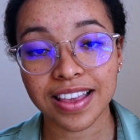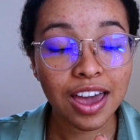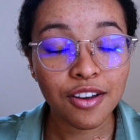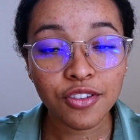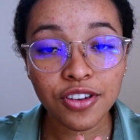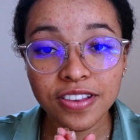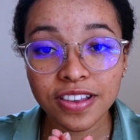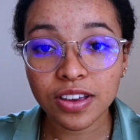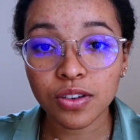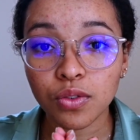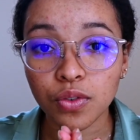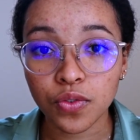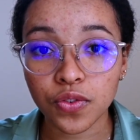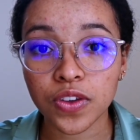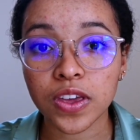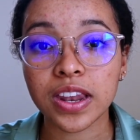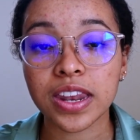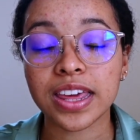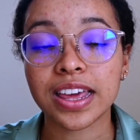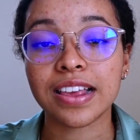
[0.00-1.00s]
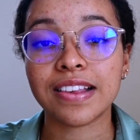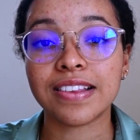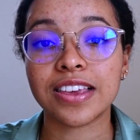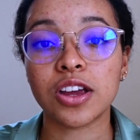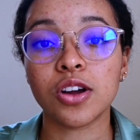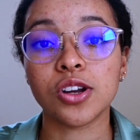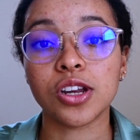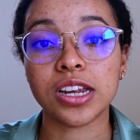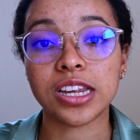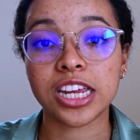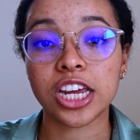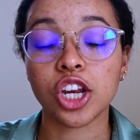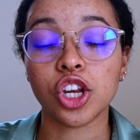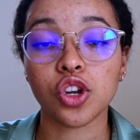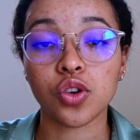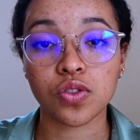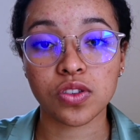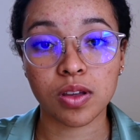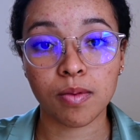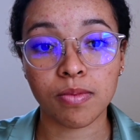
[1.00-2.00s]
Every single feeling is here to teach
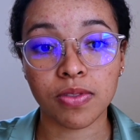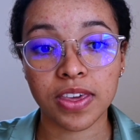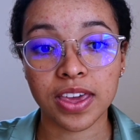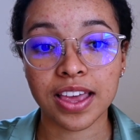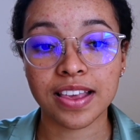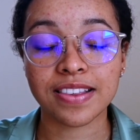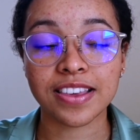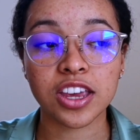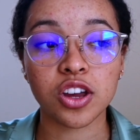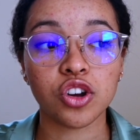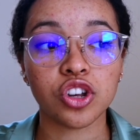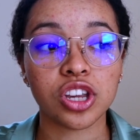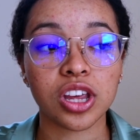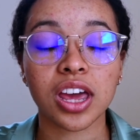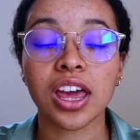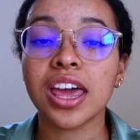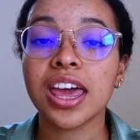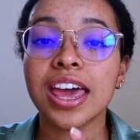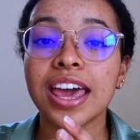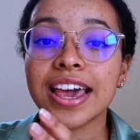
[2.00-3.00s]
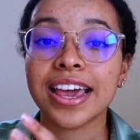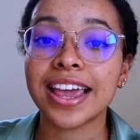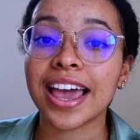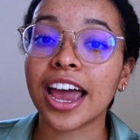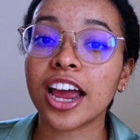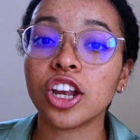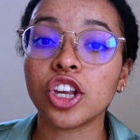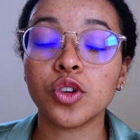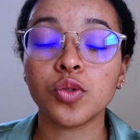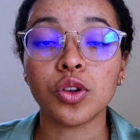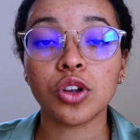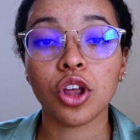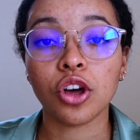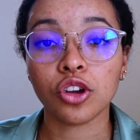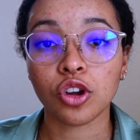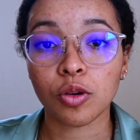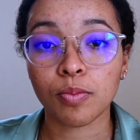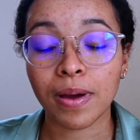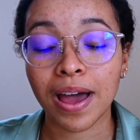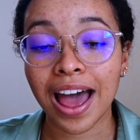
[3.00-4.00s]
you something, is here to guide you
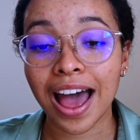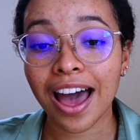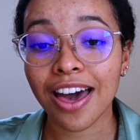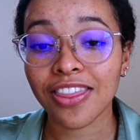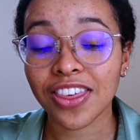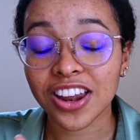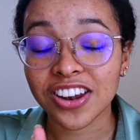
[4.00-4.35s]
along your path.